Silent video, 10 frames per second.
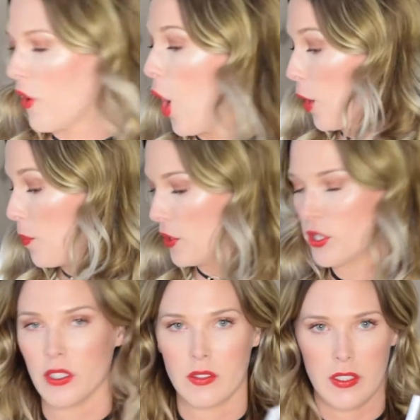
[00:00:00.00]
of eye
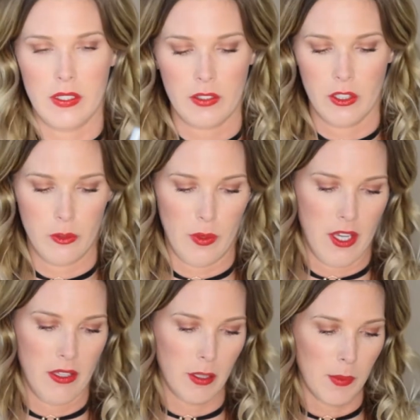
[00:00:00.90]
products to discuss with
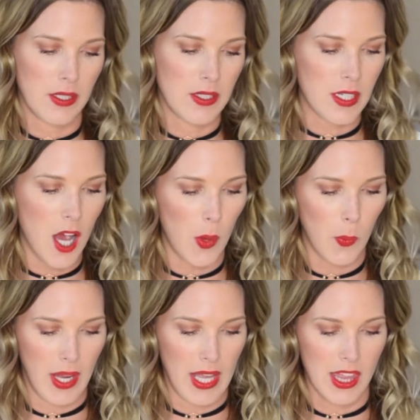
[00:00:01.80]
you. So I'm going to start
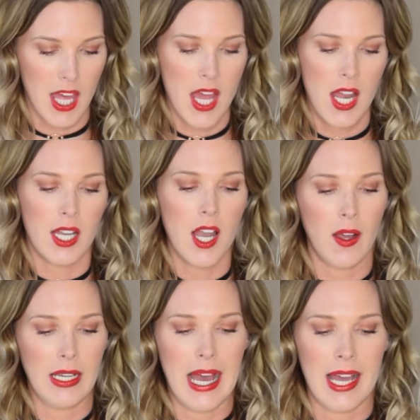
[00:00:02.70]
with
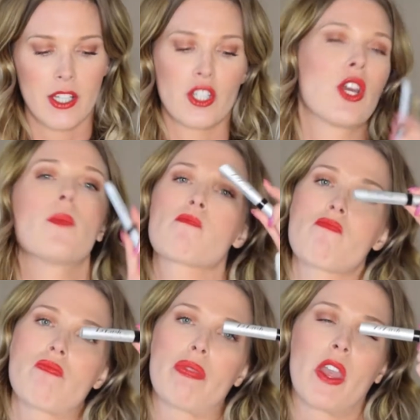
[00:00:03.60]
Lilash,
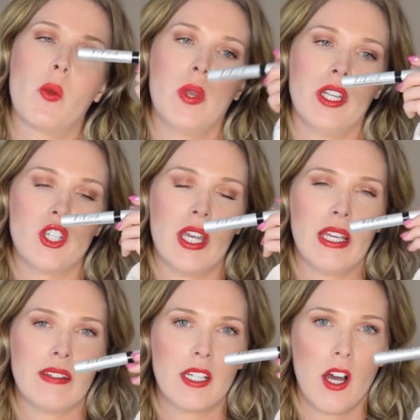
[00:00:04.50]
which
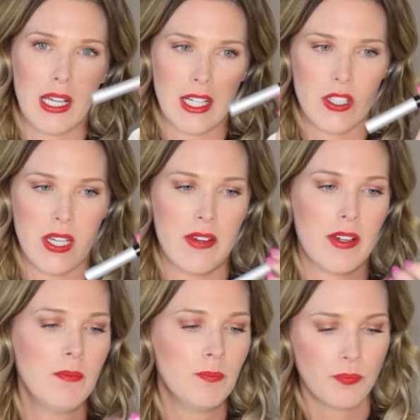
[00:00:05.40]
is an eyelash
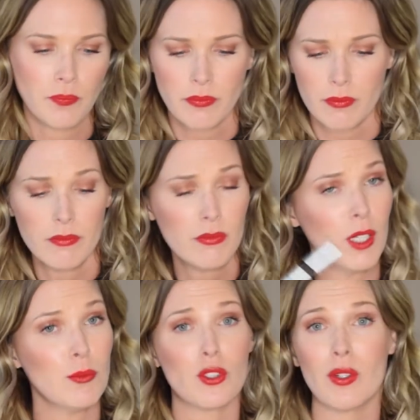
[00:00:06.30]
serum.
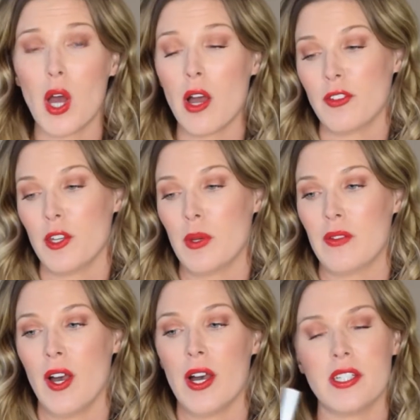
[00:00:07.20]
I'm sure a lot of you will
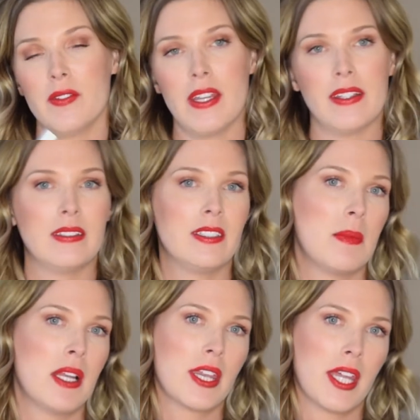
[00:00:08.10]
have heard of it. There's
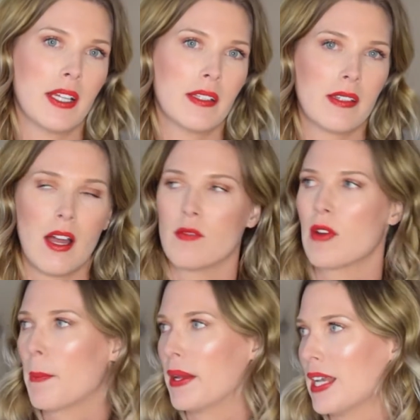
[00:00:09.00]
similar things like
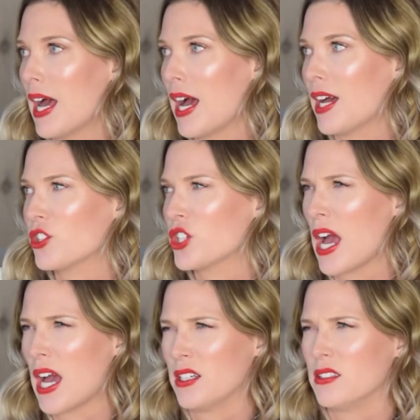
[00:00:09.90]
Rapid Lash
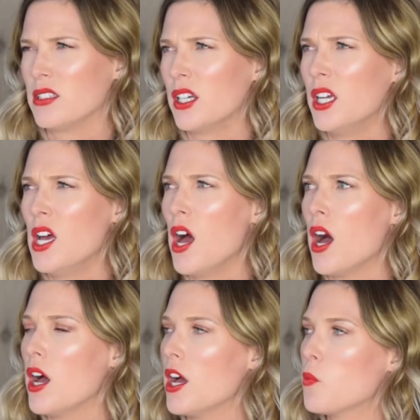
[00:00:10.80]
and
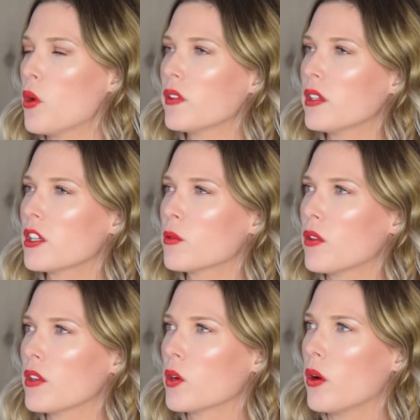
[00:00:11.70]
what's the other
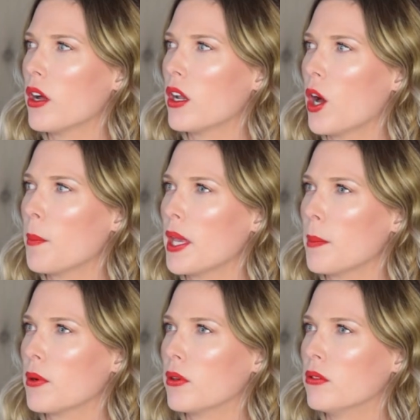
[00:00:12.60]
one that quite a lot of
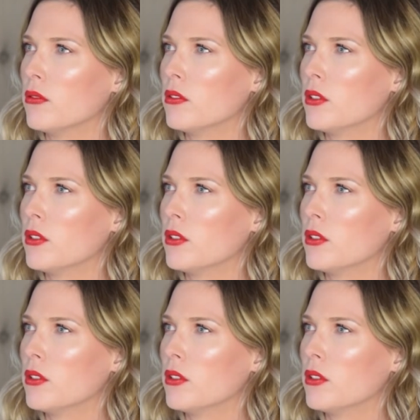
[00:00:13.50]
people